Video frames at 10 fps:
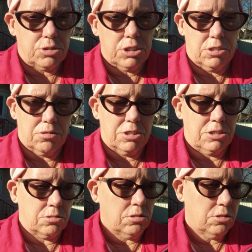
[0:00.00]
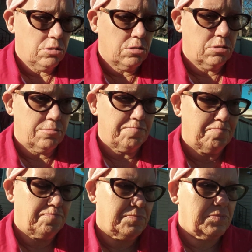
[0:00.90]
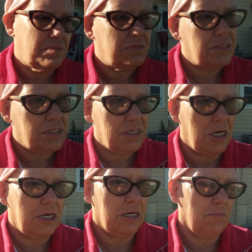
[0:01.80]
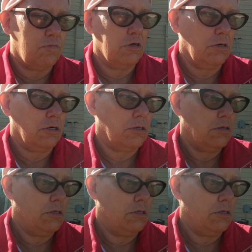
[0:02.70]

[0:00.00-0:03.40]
channeling, psychic work,